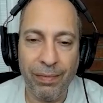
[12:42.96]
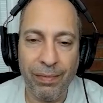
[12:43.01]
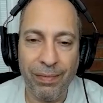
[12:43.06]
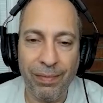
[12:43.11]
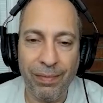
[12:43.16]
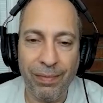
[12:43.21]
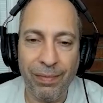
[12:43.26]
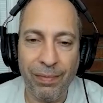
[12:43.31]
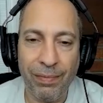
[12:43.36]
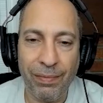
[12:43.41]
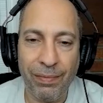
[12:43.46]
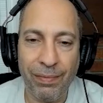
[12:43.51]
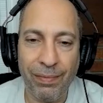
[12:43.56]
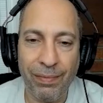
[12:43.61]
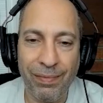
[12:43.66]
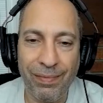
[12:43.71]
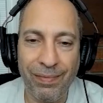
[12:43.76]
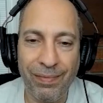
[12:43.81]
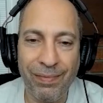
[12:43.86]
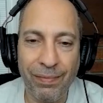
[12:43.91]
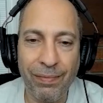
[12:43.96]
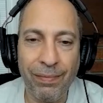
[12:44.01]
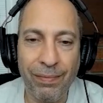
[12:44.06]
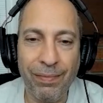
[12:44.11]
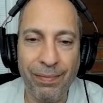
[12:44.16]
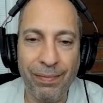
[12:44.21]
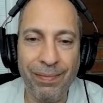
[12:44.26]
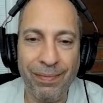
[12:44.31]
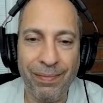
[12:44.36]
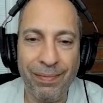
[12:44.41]

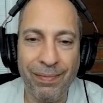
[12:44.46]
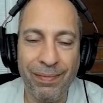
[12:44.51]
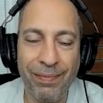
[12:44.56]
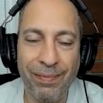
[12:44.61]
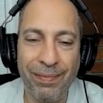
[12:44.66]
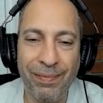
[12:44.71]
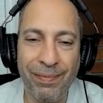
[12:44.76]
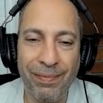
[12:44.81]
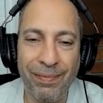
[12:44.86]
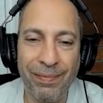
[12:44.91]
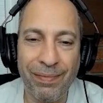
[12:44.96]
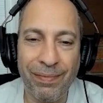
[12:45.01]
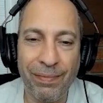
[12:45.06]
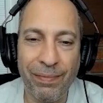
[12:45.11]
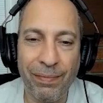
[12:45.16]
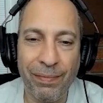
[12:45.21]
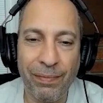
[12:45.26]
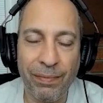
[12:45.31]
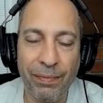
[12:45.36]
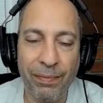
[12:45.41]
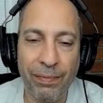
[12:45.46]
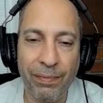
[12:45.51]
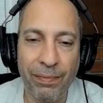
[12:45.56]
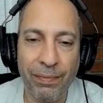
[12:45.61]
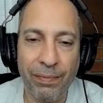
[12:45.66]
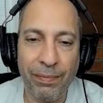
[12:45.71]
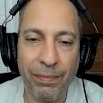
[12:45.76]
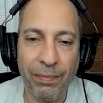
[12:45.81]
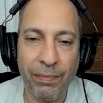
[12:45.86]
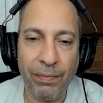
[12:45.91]

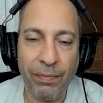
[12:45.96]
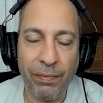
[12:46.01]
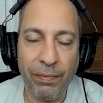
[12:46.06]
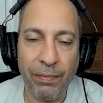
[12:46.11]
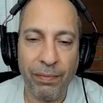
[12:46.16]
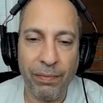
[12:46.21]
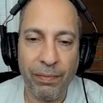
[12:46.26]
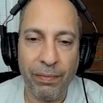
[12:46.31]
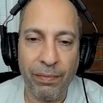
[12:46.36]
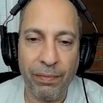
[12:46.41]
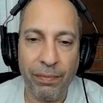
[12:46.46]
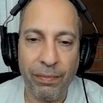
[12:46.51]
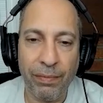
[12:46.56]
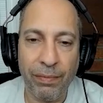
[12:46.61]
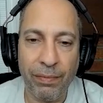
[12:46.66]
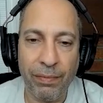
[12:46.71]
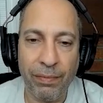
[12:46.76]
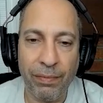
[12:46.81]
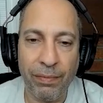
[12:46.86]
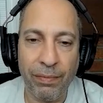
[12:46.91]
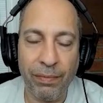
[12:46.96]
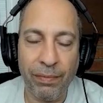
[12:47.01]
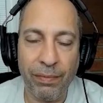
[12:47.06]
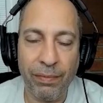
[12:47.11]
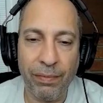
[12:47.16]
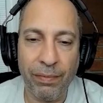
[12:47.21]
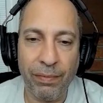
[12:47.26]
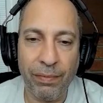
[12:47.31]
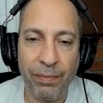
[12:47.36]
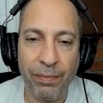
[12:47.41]

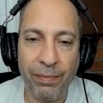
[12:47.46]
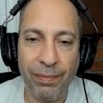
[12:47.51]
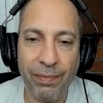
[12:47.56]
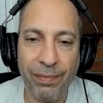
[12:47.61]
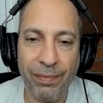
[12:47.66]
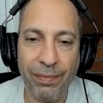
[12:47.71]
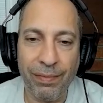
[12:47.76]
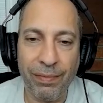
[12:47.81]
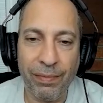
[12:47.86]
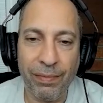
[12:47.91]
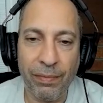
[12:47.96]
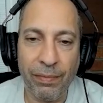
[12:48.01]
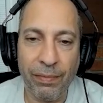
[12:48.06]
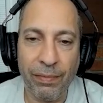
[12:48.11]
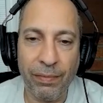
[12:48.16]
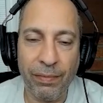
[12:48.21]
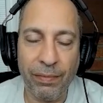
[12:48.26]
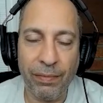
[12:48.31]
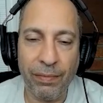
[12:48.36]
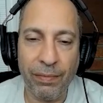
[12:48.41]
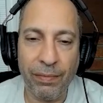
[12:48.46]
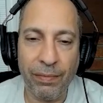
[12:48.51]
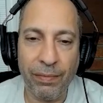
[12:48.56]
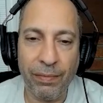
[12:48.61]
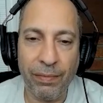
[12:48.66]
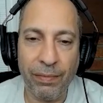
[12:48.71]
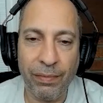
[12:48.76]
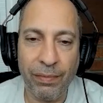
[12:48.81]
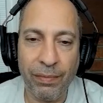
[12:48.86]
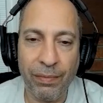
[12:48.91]

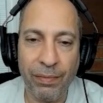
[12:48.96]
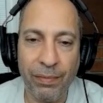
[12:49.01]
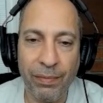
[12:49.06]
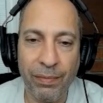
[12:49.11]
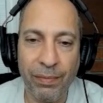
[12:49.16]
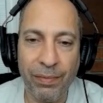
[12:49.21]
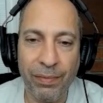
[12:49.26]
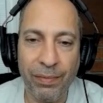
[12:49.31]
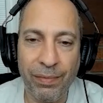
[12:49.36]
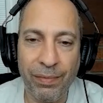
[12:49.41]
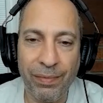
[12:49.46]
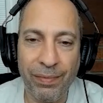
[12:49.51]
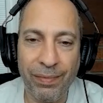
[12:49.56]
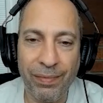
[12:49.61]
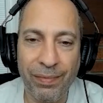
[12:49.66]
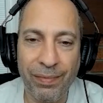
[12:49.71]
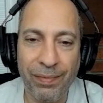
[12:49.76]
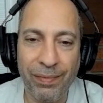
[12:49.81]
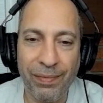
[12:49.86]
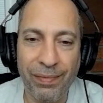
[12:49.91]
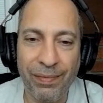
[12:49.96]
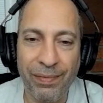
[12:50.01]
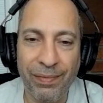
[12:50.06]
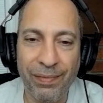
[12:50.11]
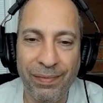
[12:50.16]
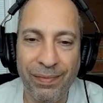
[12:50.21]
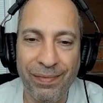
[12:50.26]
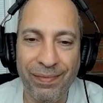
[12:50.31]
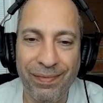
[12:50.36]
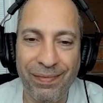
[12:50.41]

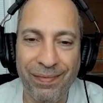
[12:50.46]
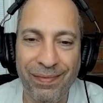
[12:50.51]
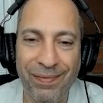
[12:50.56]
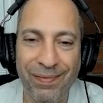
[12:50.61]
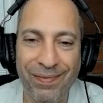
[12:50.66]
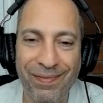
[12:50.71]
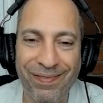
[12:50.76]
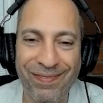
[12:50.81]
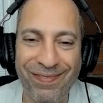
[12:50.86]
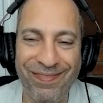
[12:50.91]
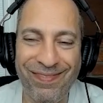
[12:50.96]
No words are spoken by the person on screen.